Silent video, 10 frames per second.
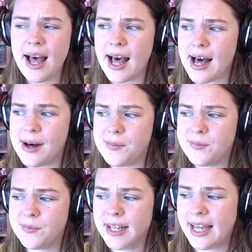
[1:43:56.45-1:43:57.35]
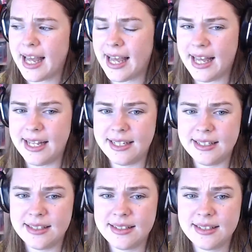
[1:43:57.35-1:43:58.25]

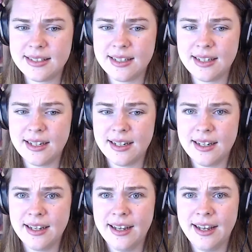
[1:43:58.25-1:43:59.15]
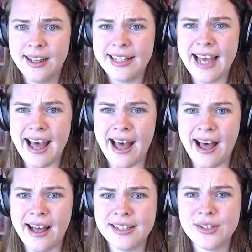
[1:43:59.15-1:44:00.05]
And
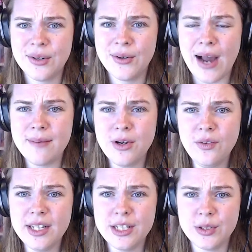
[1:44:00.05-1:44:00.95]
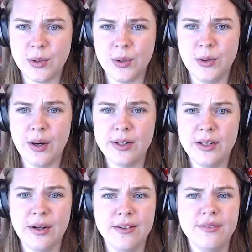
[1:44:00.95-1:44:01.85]
yeah, so I'm not really sure on a
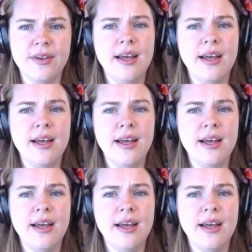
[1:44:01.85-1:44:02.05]
lot of